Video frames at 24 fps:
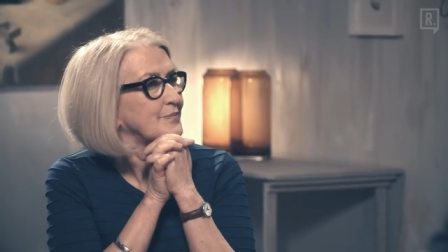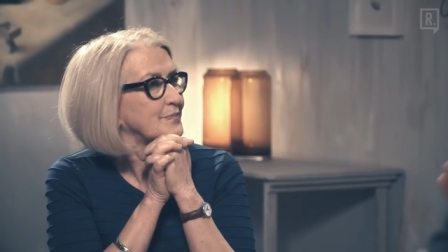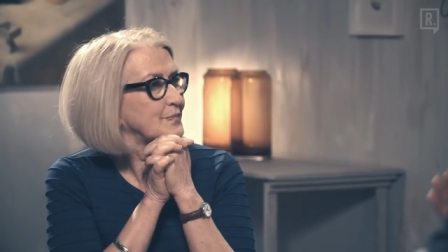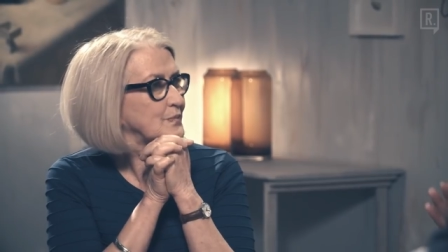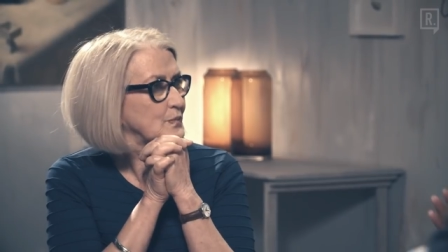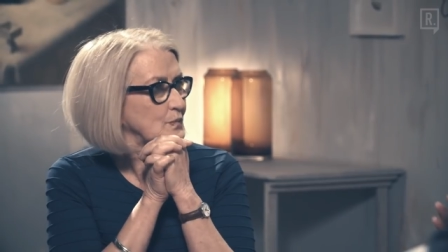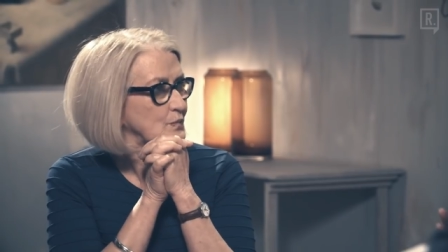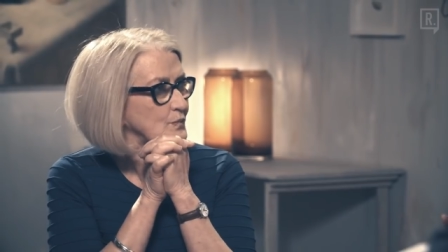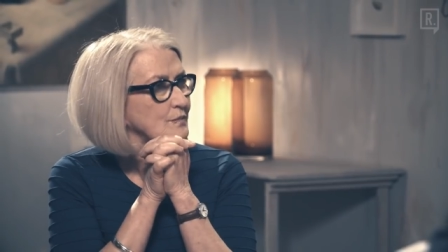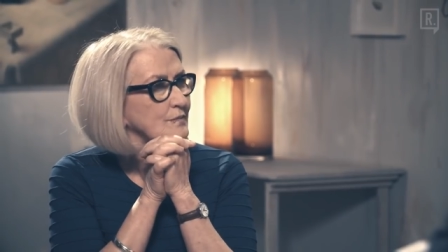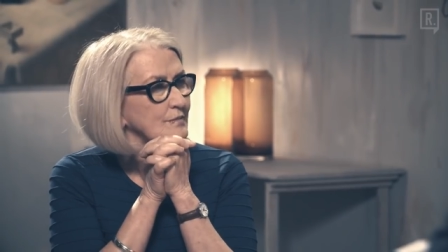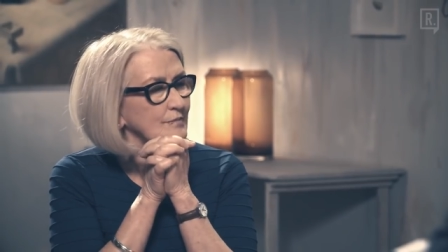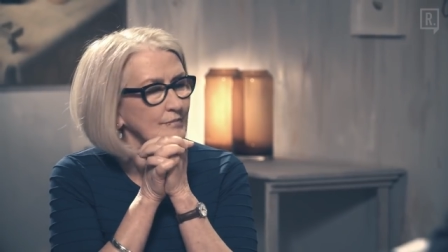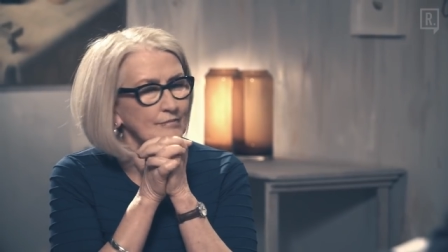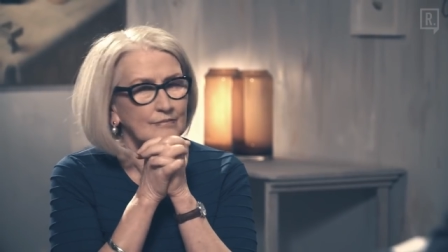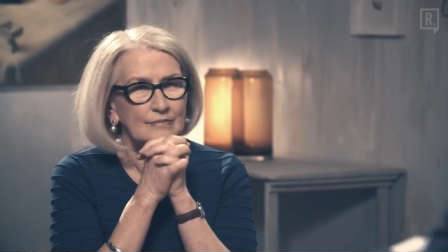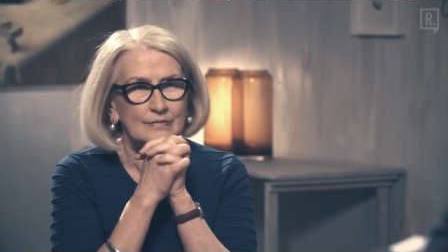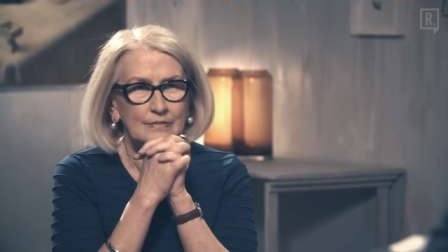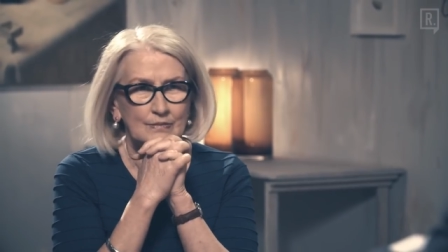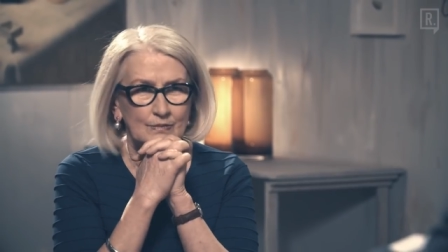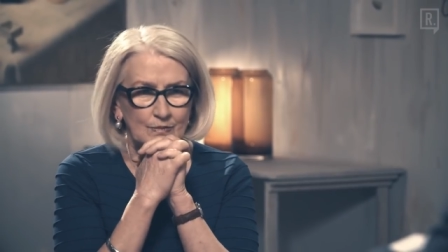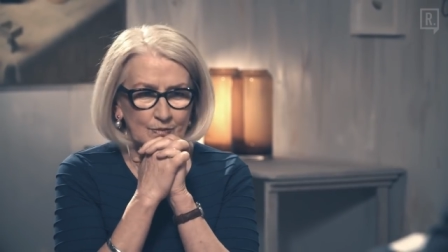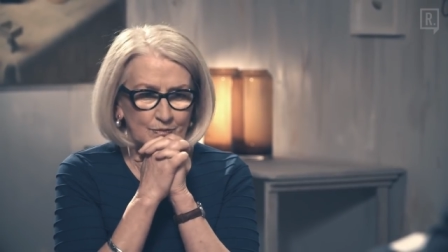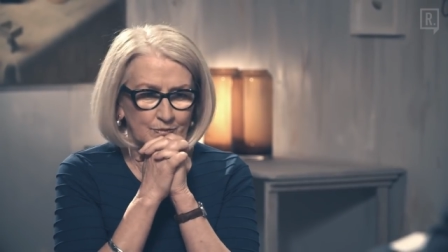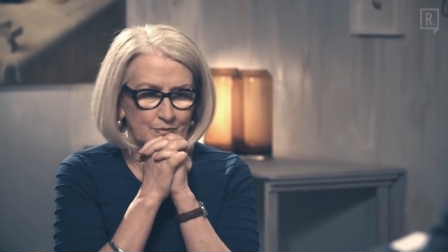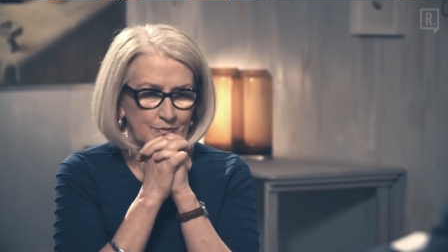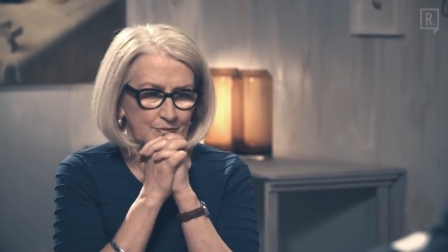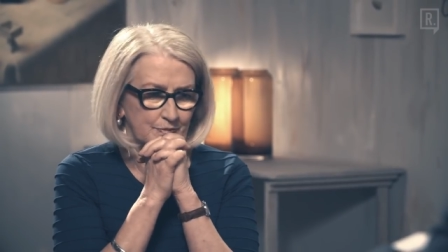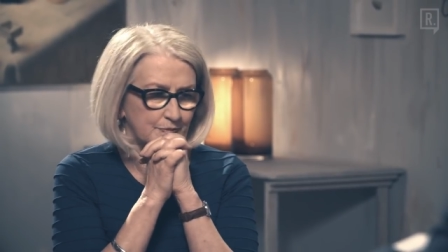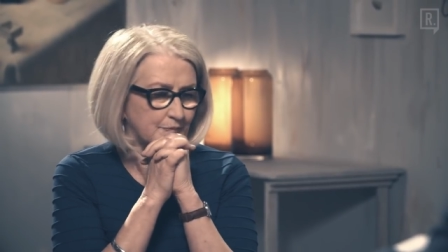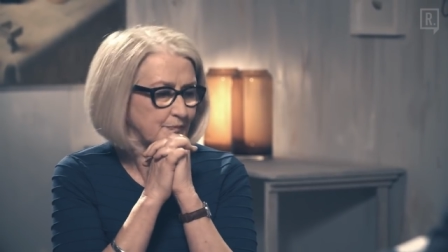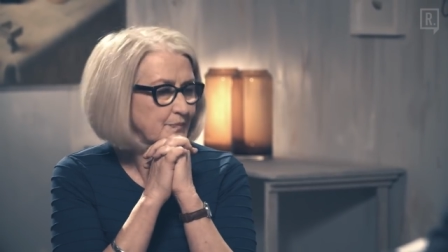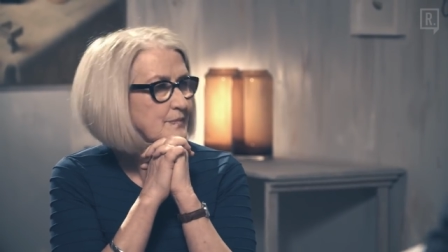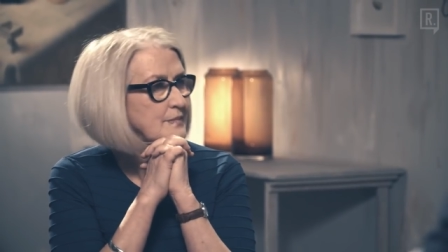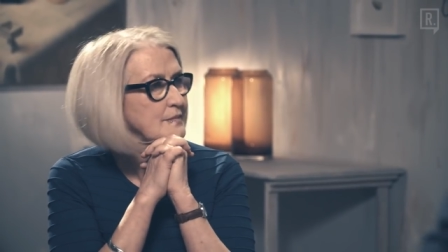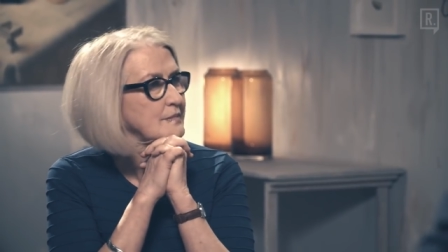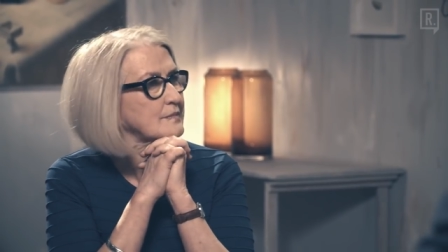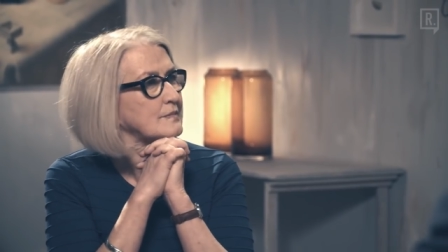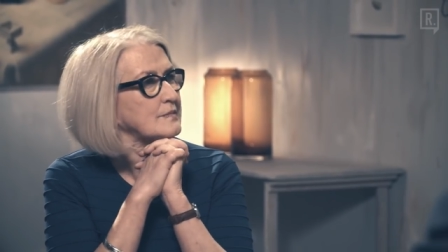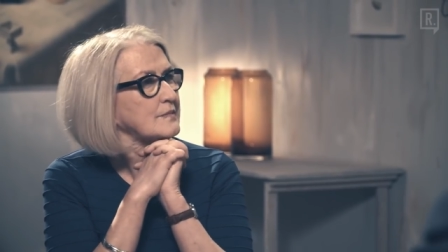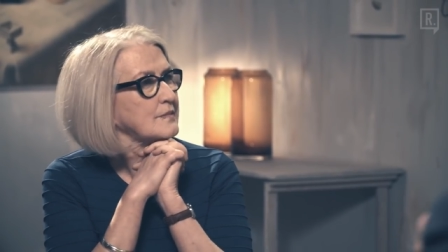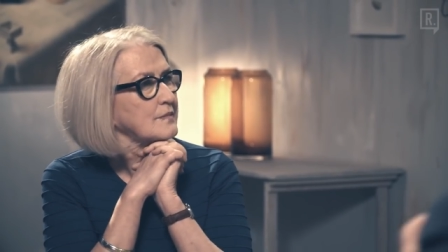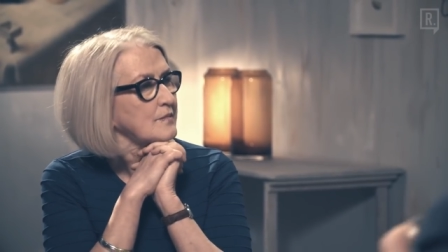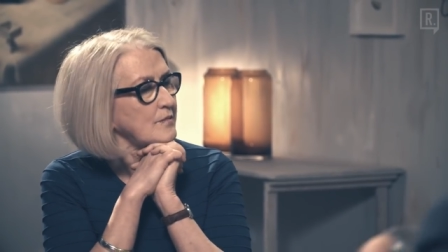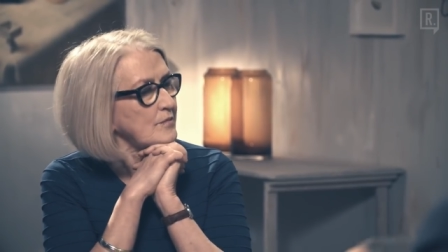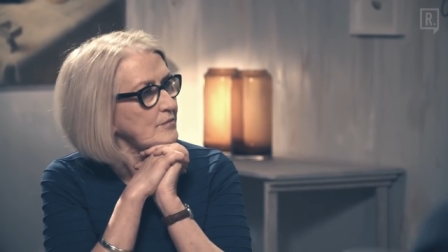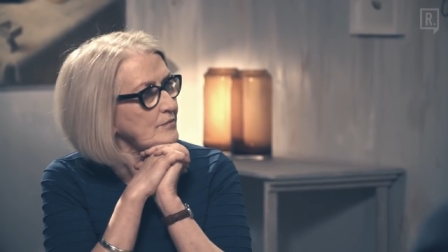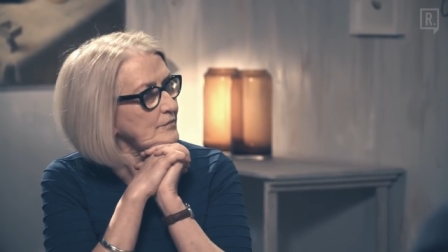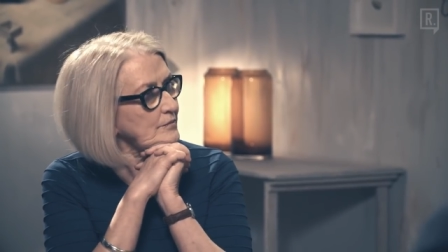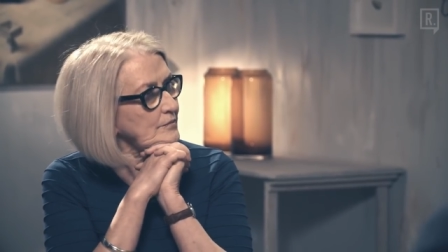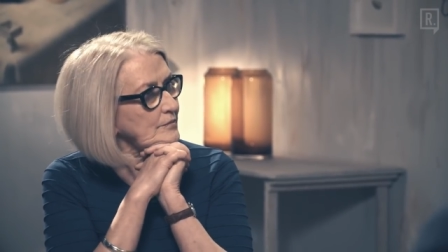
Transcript: both said and understood the need